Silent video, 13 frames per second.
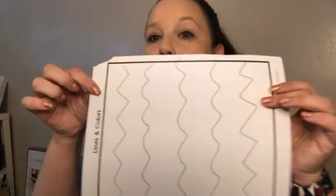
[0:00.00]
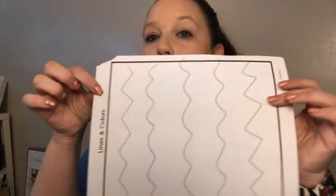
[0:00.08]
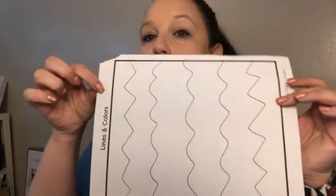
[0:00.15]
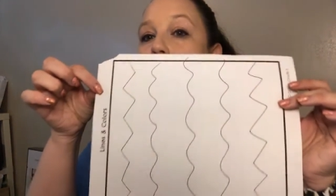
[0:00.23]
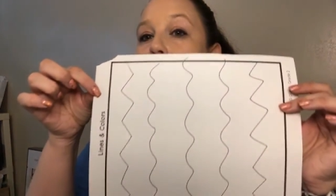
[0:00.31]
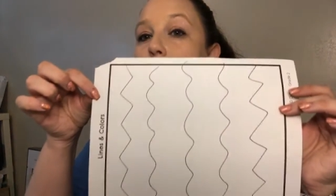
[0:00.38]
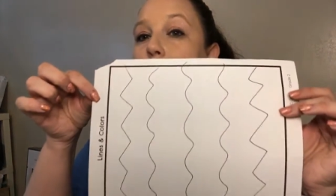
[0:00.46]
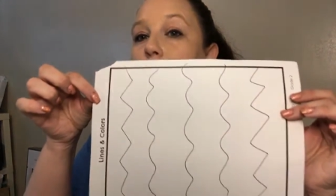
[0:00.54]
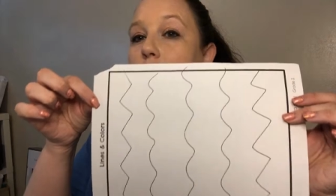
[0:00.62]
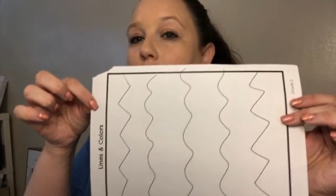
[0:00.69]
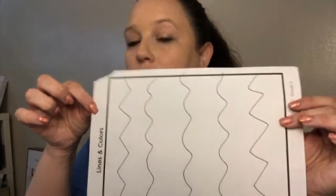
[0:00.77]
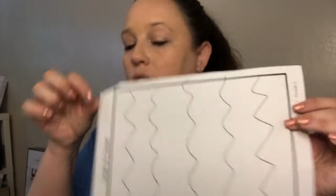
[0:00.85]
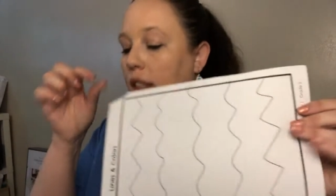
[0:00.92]
I have my
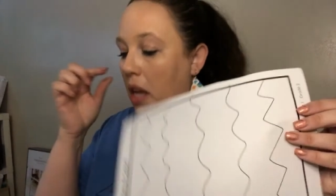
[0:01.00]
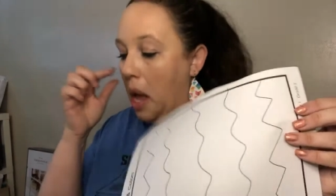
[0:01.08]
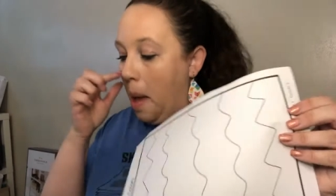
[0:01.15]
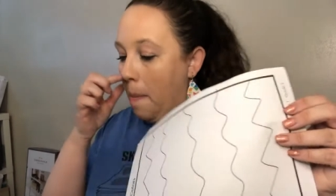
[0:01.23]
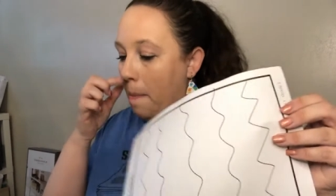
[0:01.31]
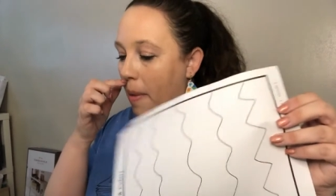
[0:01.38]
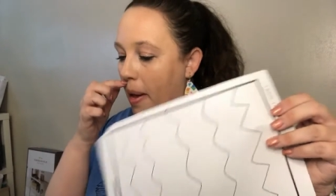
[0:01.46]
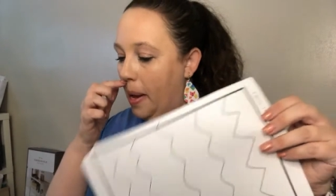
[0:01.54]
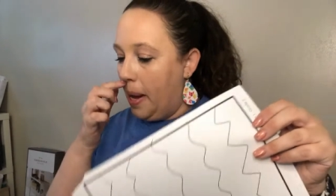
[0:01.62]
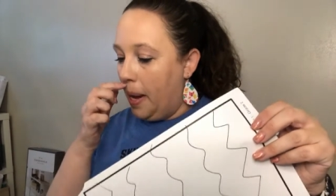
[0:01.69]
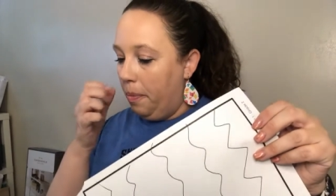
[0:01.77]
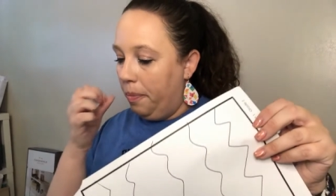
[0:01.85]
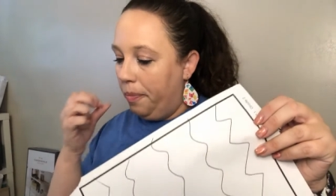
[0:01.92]
lines,
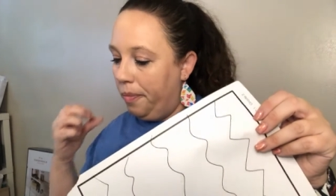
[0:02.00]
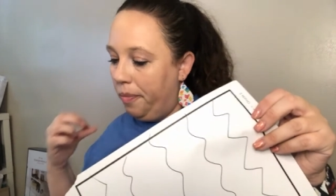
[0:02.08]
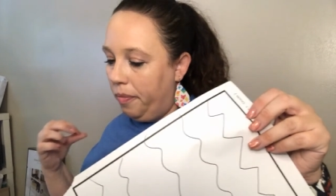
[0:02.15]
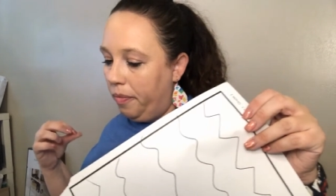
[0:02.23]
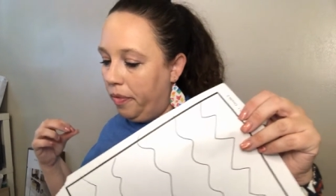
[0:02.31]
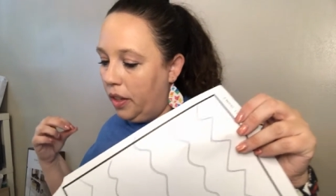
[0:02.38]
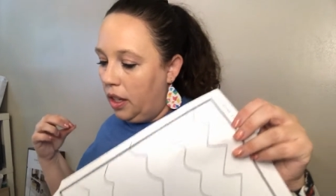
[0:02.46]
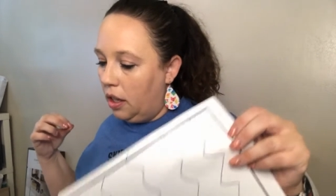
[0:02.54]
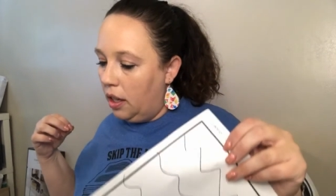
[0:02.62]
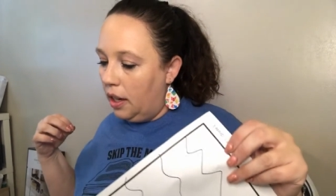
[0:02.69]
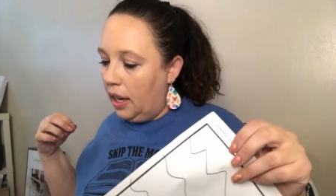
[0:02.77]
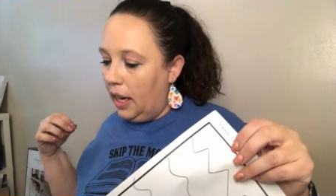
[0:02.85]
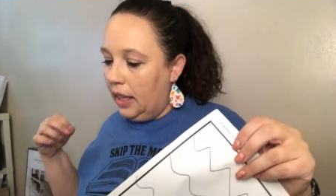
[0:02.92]
but
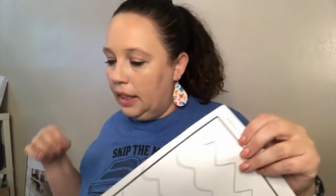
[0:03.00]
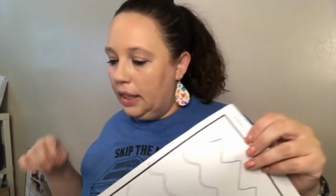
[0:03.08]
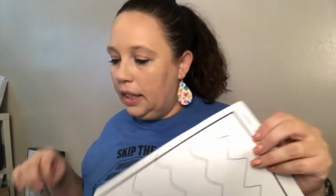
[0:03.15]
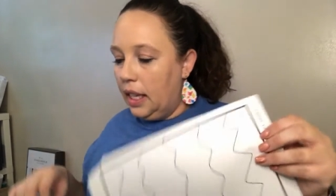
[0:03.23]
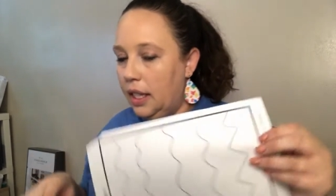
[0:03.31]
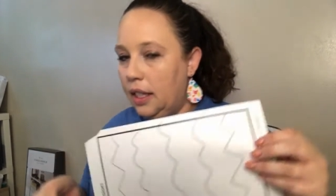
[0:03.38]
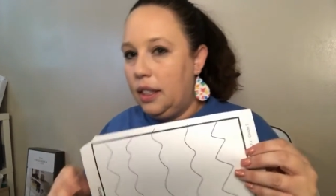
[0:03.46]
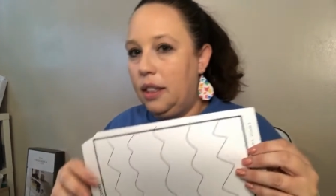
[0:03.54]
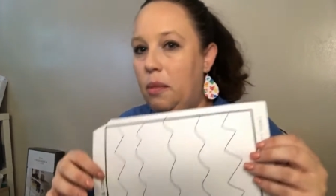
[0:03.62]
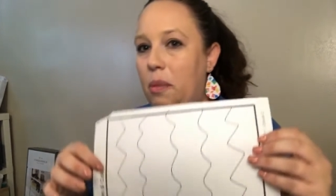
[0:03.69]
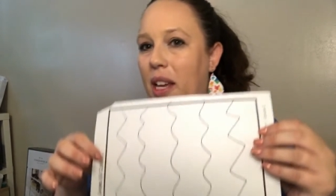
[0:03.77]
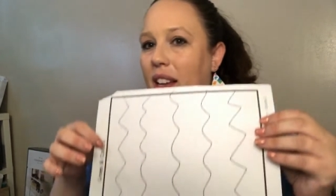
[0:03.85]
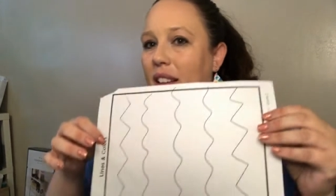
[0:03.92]
it says to
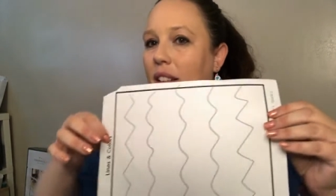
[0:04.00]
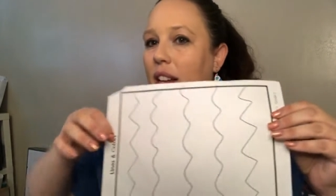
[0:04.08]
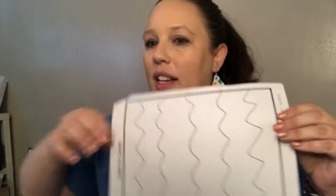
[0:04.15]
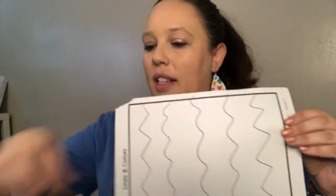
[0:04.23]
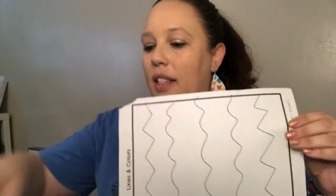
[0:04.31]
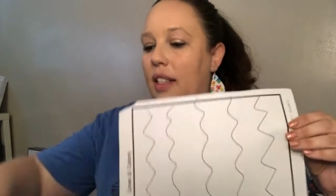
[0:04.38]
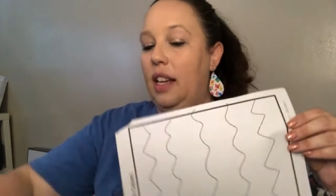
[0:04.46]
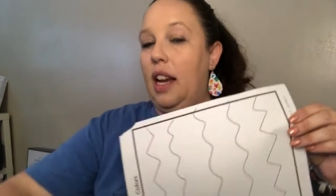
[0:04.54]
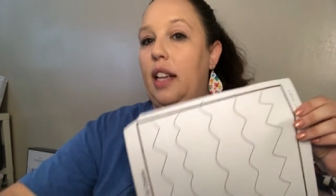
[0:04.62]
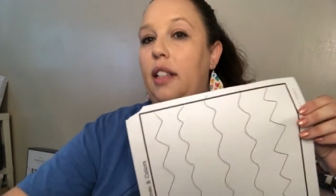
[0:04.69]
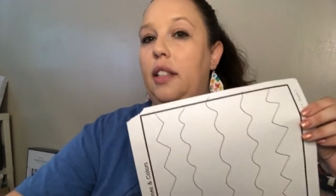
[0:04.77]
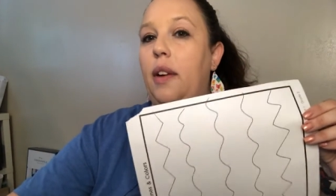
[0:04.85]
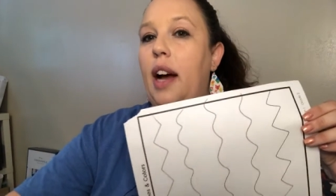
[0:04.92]
make a
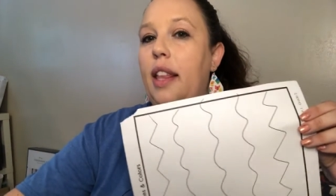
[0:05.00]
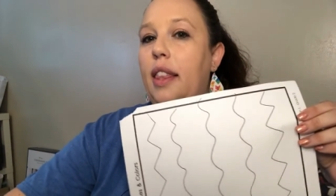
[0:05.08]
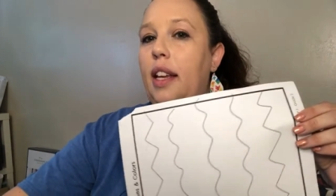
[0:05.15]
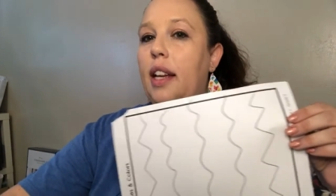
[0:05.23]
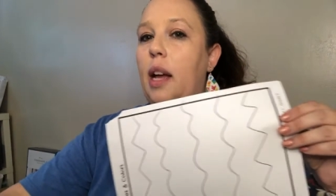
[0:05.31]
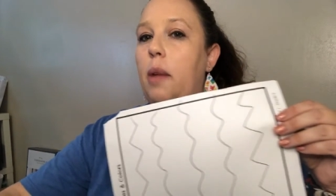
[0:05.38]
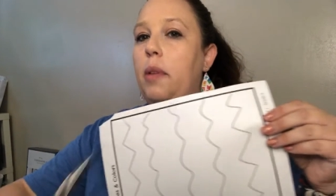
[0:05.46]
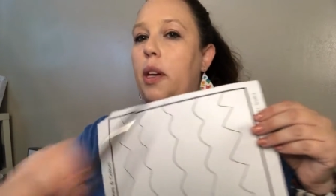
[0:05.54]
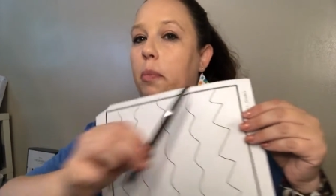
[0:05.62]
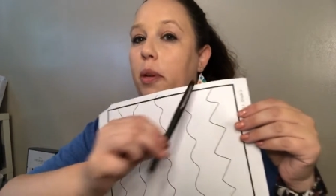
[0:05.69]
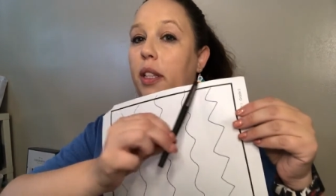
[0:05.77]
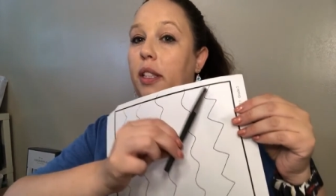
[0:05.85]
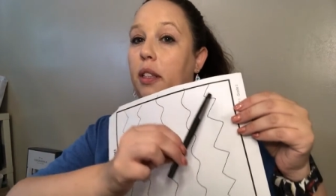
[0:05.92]
design. So I think I'm gonna
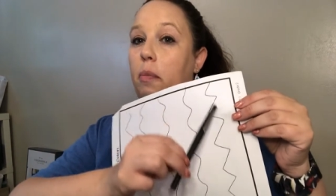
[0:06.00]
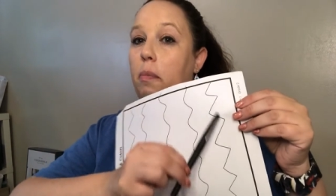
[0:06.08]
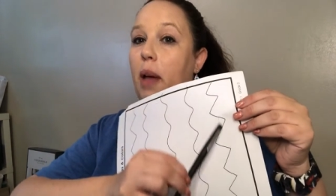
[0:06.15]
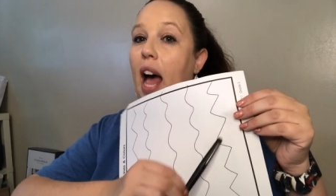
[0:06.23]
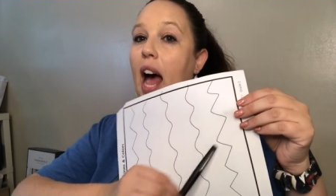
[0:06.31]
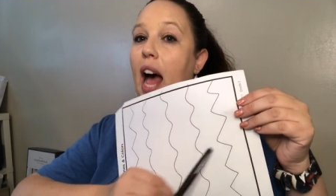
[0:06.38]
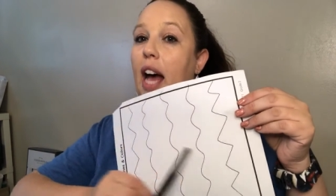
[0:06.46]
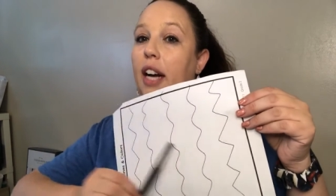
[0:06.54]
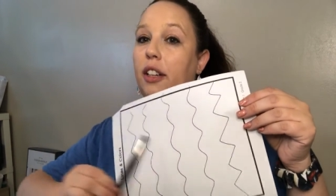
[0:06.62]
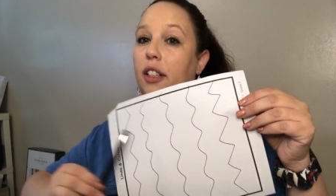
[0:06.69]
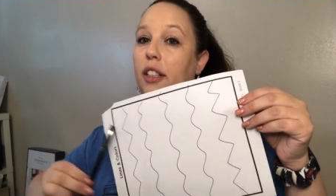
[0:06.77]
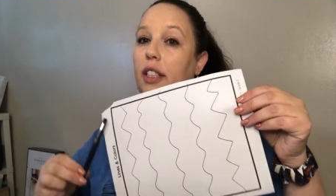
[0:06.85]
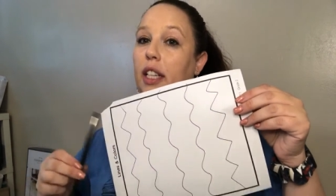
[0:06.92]
put some
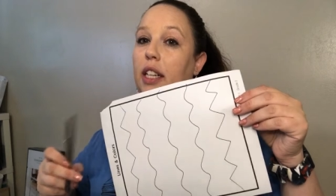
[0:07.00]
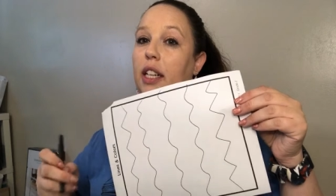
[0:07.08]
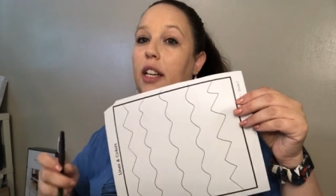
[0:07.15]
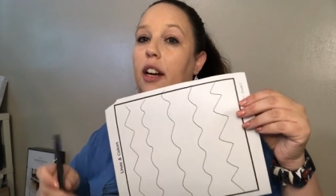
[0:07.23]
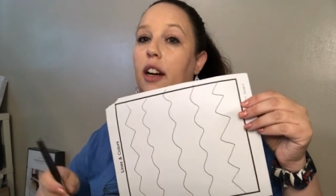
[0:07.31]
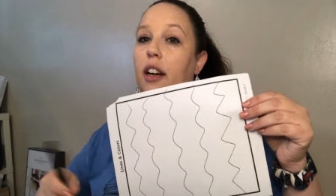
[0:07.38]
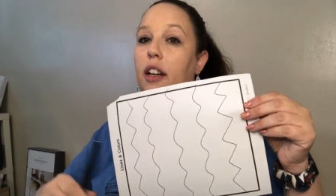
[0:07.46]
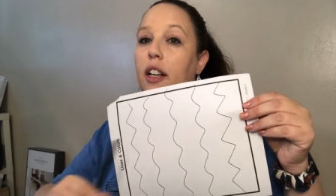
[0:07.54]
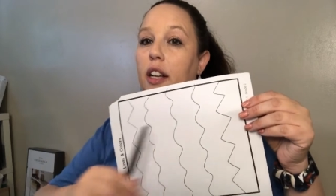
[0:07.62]
patterns in here.